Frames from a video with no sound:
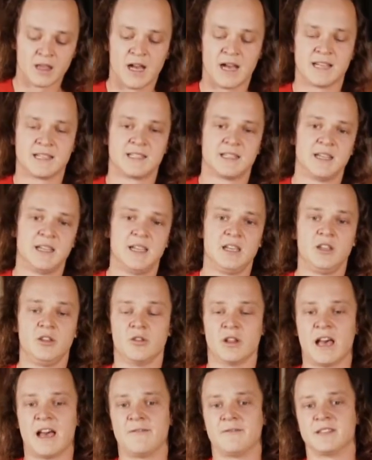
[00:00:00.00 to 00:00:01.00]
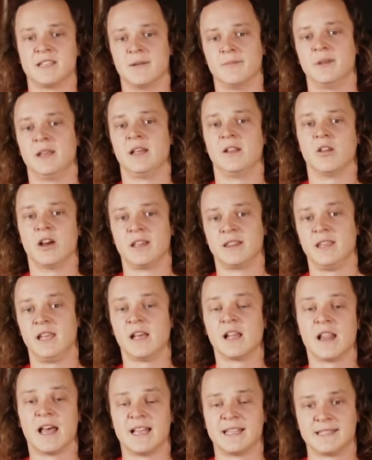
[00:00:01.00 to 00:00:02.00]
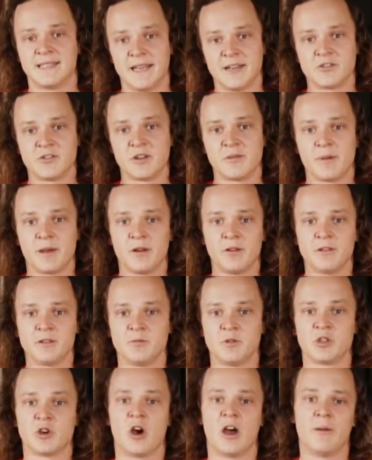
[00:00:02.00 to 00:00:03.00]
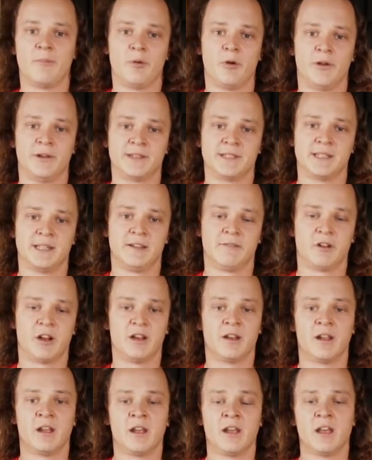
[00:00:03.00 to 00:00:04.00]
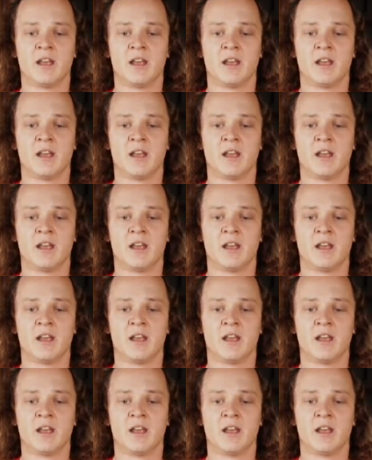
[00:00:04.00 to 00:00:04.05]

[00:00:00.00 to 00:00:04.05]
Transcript: Lastly, you'll have something like the eccentric pedals, which I personally run.